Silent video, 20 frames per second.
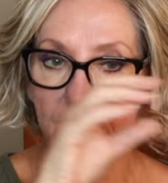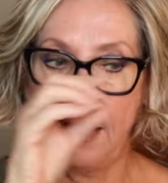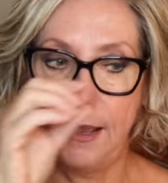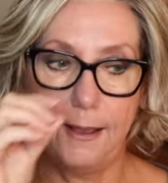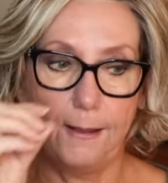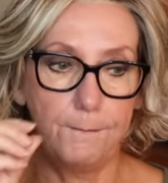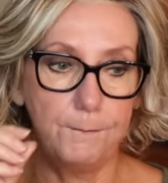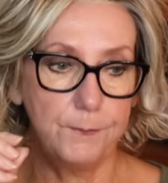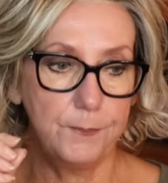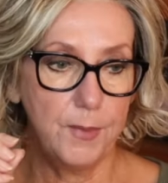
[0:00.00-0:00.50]

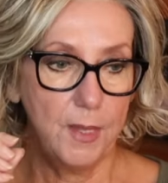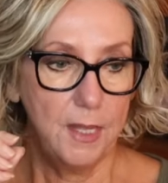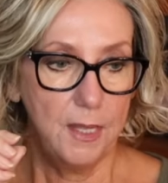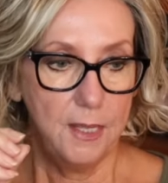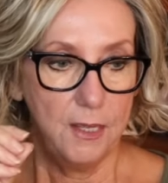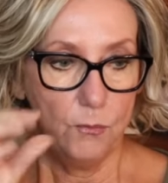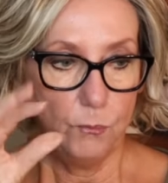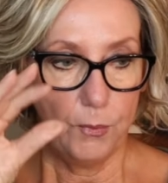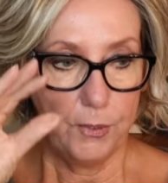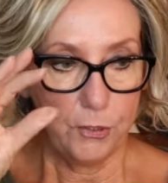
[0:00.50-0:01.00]
Um,
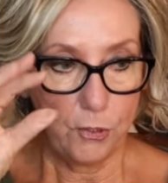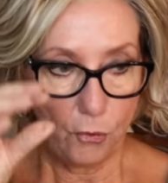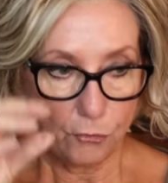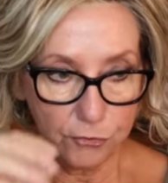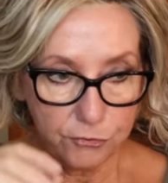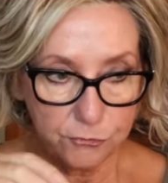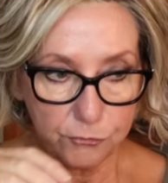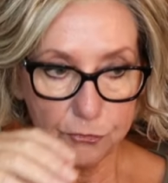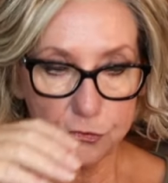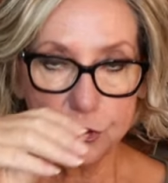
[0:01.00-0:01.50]
we go
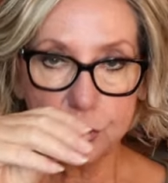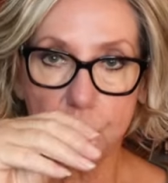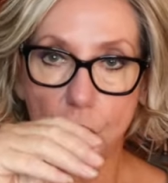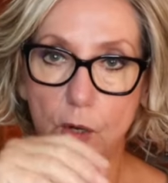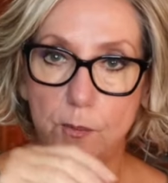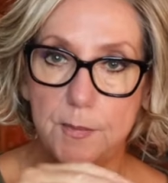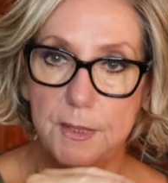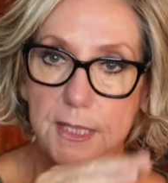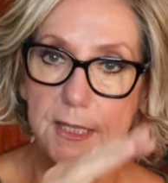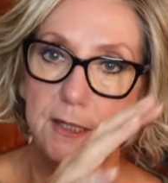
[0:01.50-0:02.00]
through
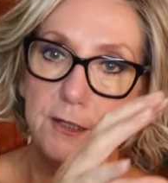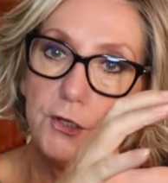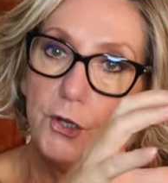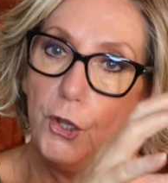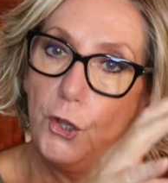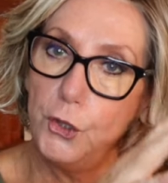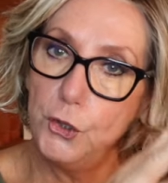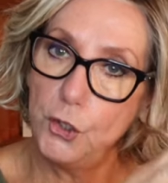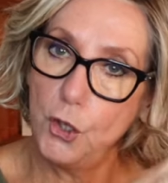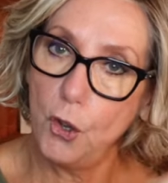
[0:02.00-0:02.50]
Germany,
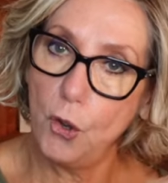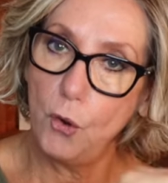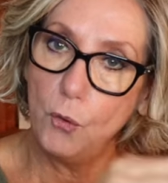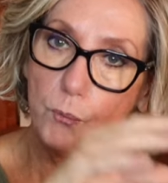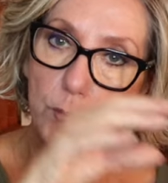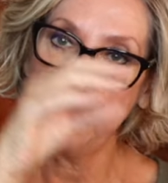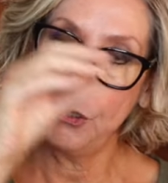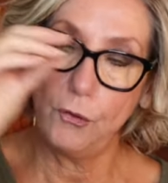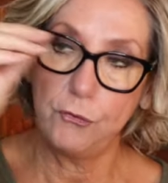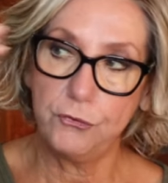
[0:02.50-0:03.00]
Cologne,
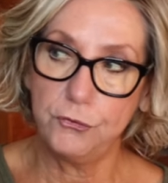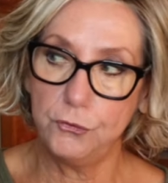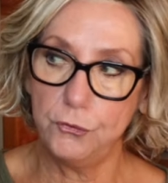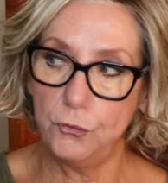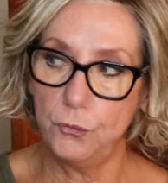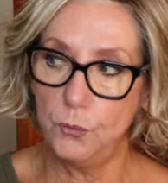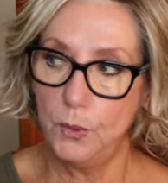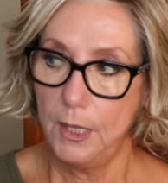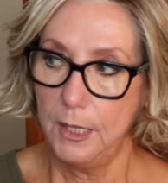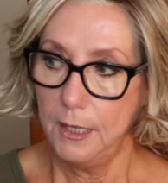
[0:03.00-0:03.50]
we go
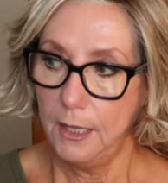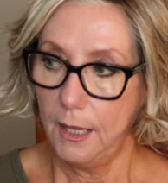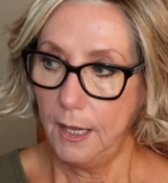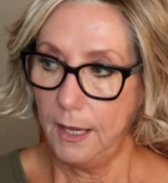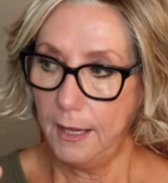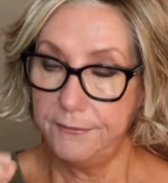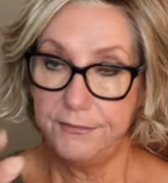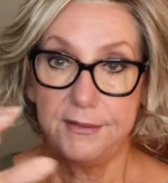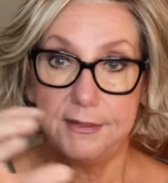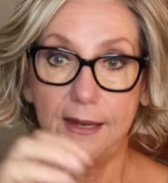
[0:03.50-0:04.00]
through
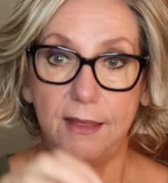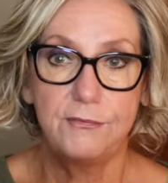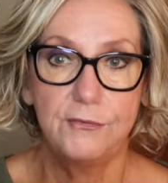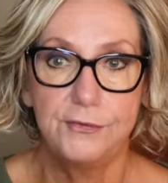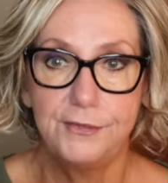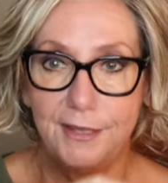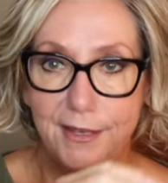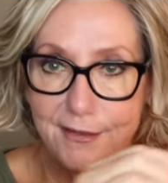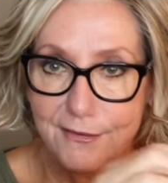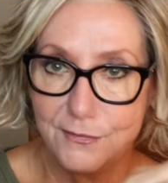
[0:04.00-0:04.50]
uh, the
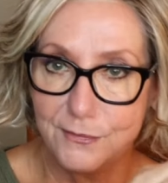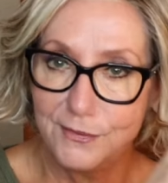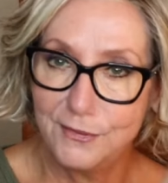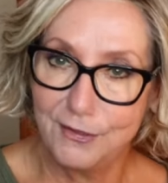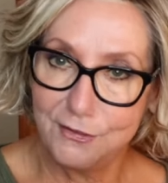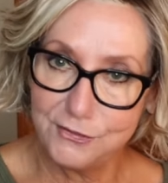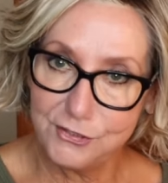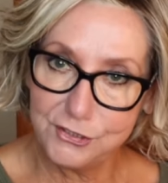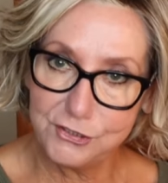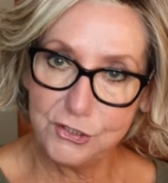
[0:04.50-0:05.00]
Netherlands, we go
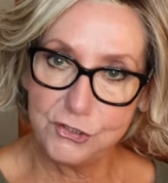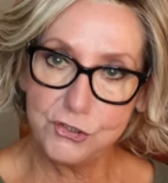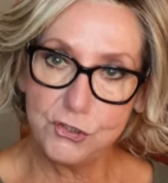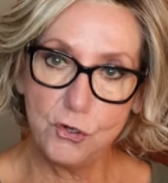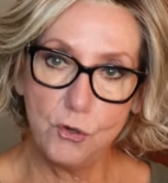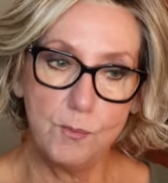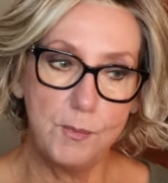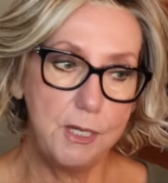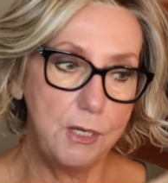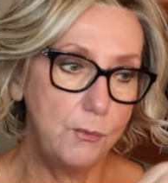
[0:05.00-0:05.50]
into
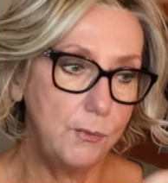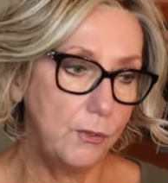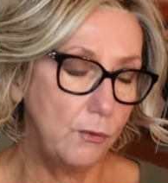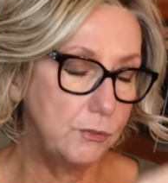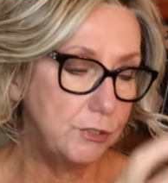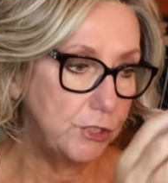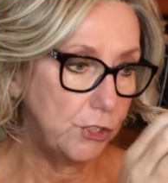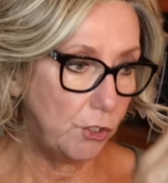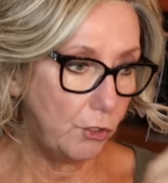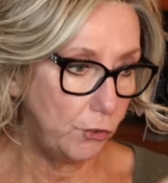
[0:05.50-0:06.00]
Germany, we go
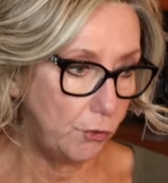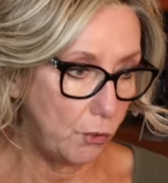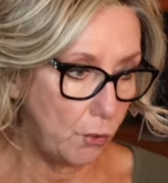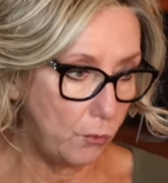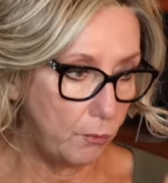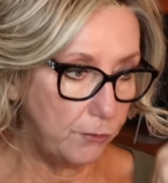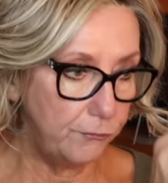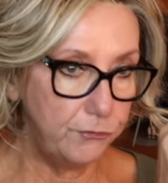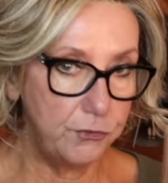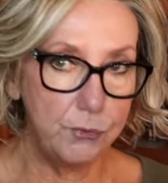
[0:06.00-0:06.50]
into
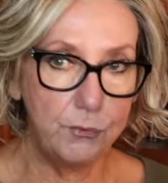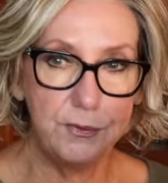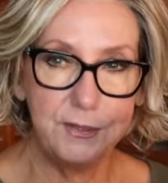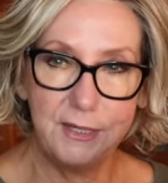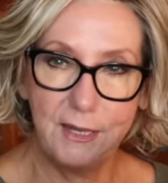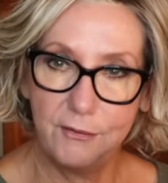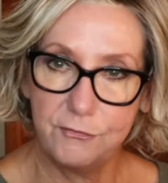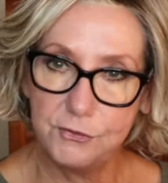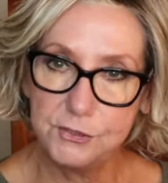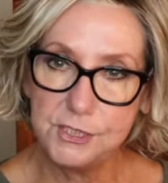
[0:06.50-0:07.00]
Cologne, a few of
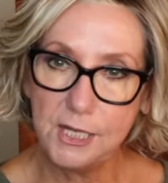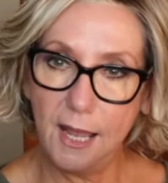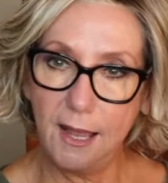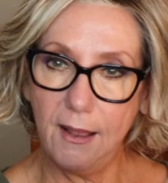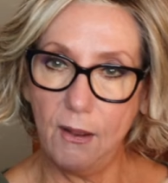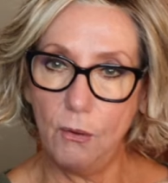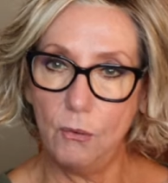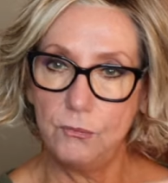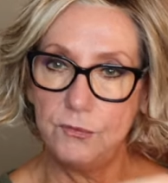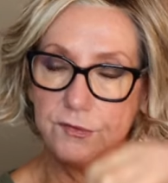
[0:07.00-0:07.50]
the other
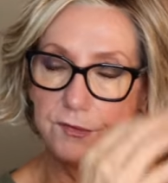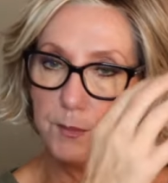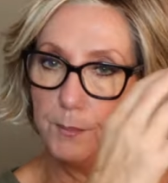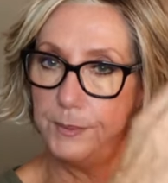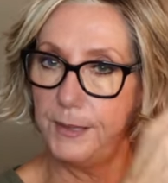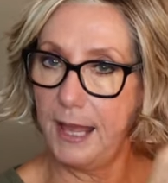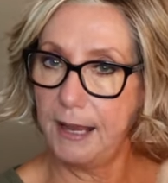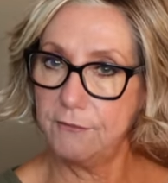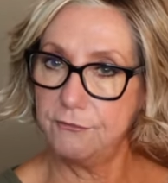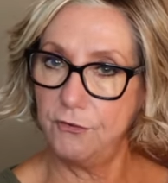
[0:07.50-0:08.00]
towns, the
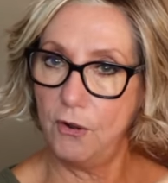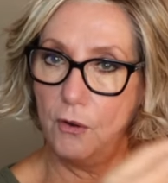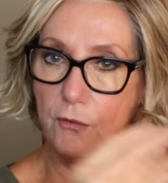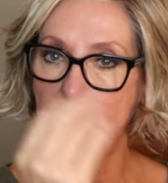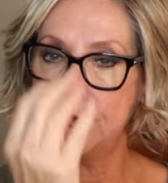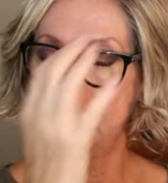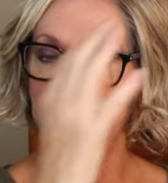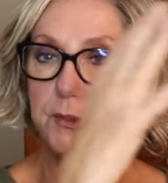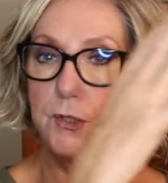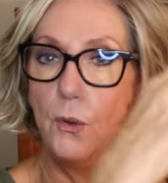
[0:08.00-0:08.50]
Black
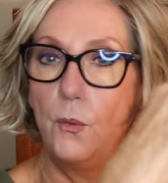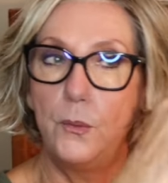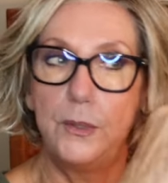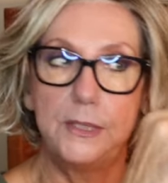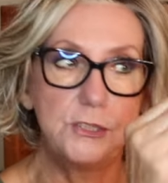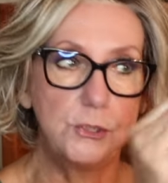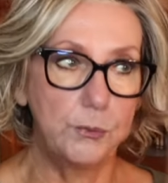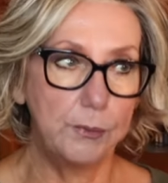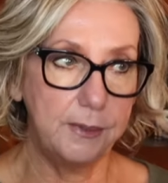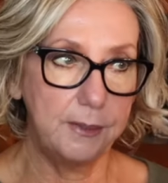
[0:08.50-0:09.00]
Forest, we go
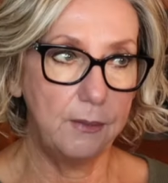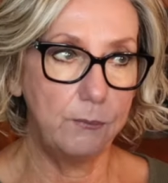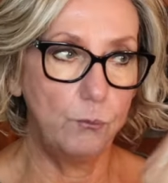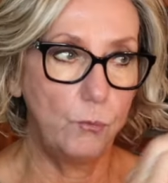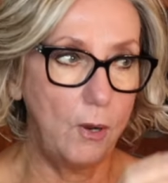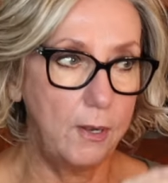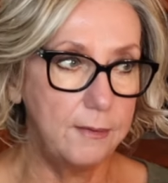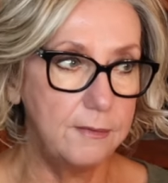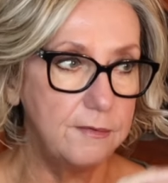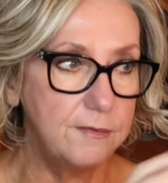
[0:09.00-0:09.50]
into,
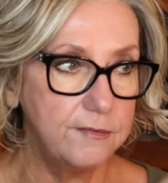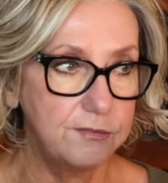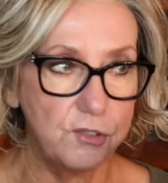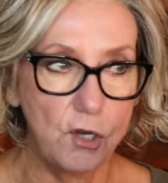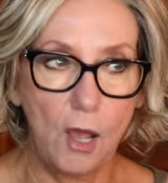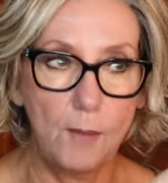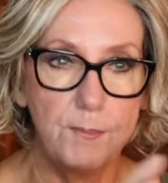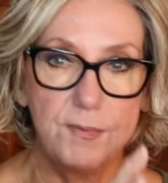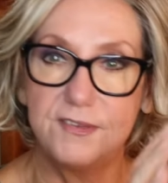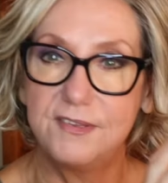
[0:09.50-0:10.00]
one
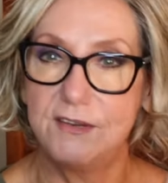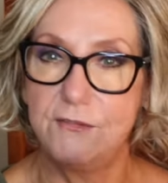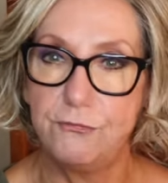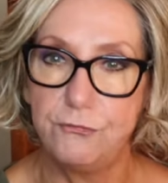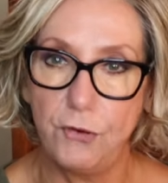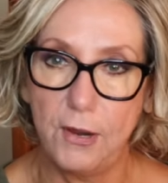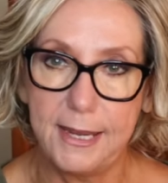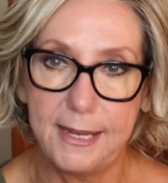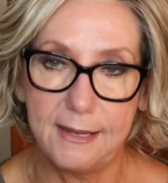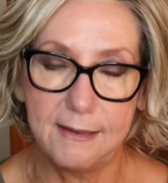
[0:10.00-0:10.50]
stop is in
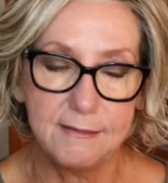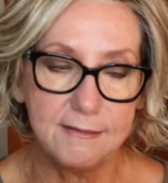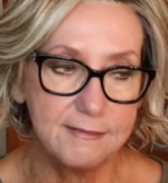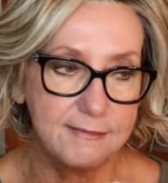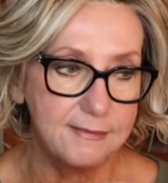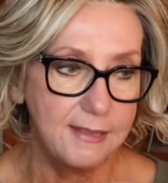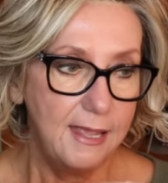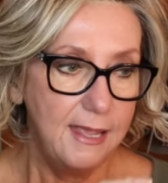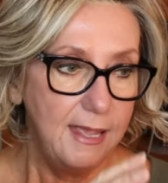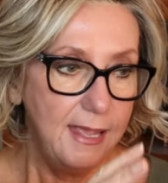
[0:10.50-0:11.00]

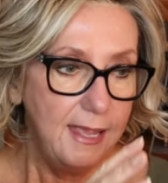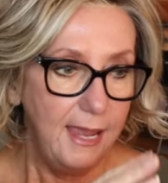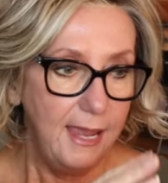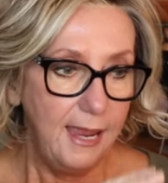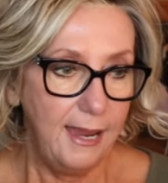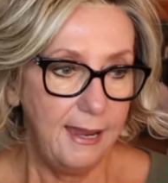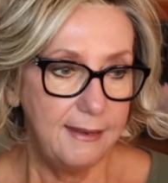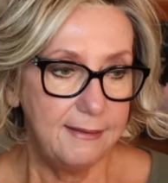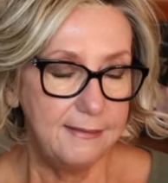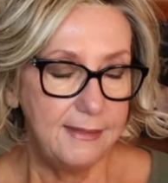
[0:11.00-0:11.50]
France,
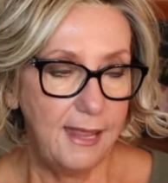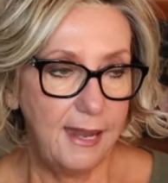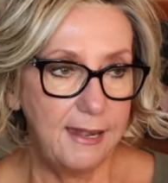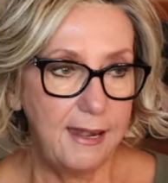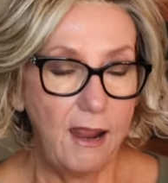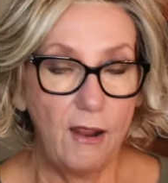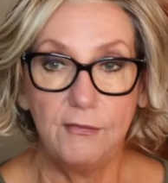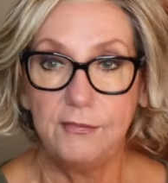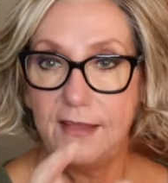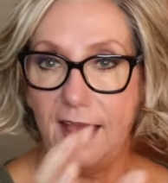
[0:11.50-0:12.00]
and then
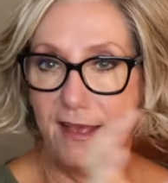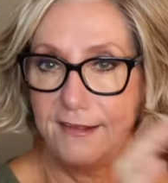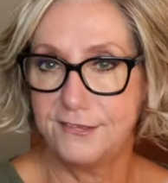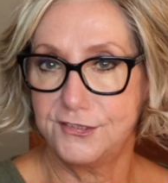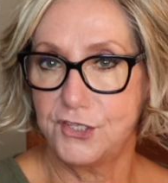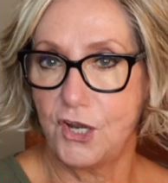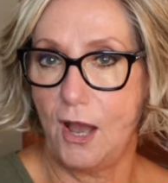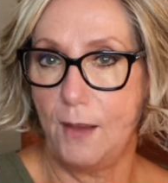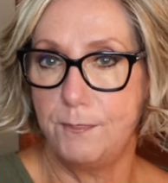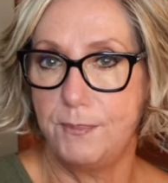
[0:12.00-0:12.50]
our last
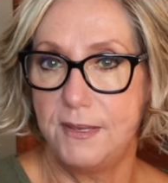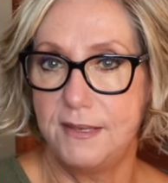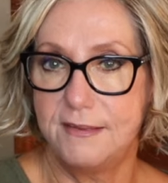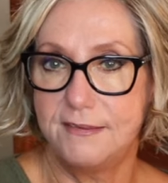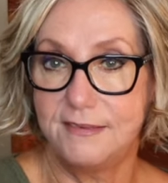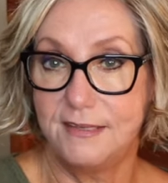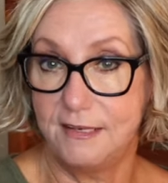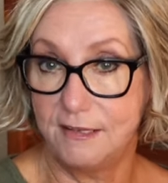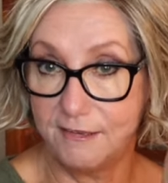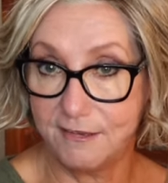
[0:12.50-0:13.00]
stop
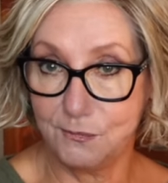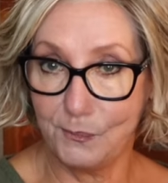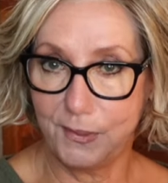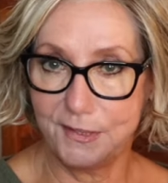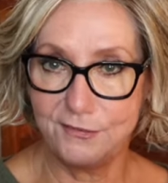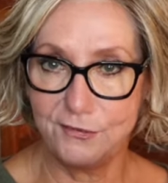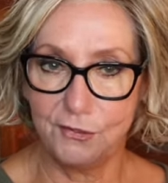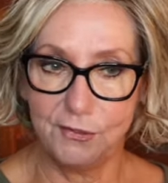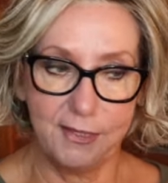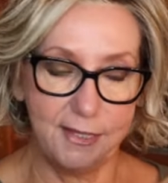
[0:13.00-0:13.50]
is in
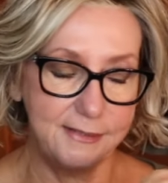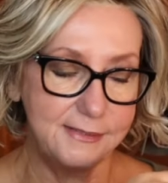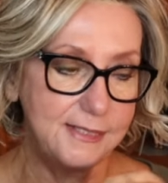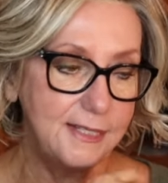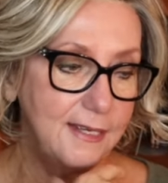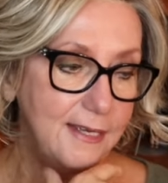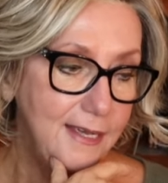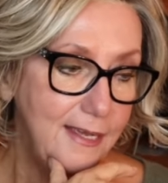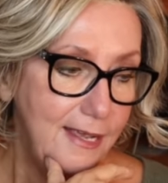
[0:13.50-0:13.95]
Switzerland.